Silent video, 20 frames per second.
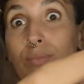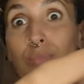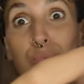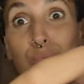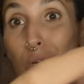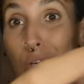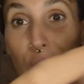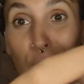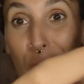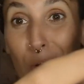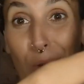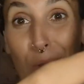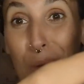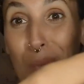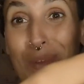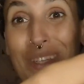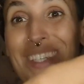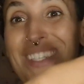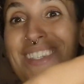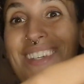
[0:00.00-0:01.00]
working on your
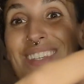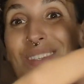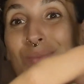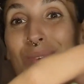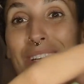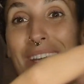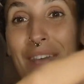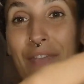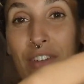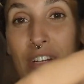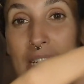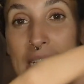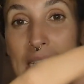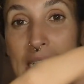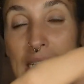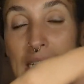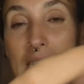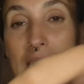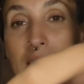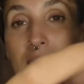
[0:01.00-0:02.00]
business, whatever it
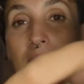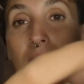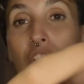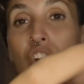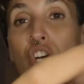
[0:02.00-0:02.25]
is,